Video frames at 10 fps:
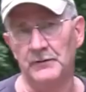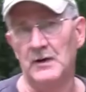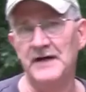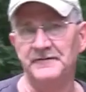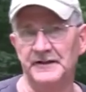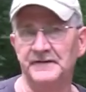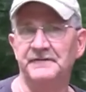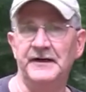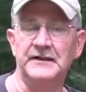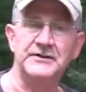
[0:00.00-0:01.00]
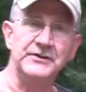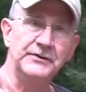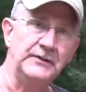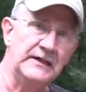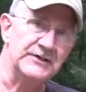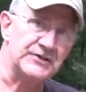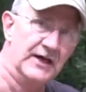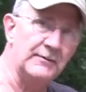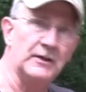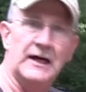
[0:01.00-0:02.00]
that rifling effect to
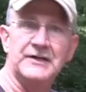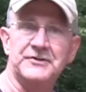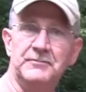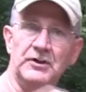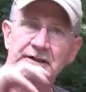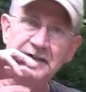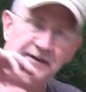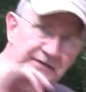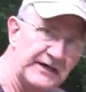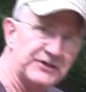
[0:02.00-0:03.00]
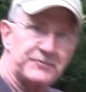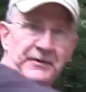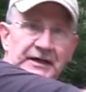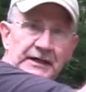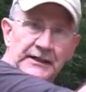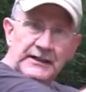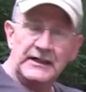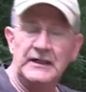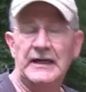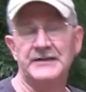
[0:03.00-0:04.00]
stabilize the bullet, to give it that spin
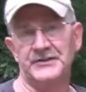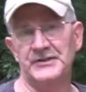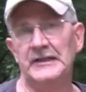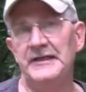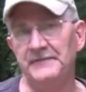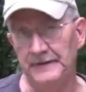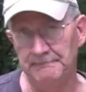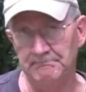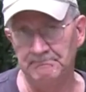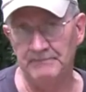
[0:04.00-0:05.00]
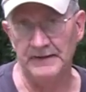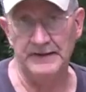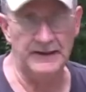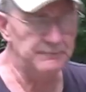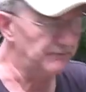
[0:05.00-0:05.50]
as it's leaving, okay?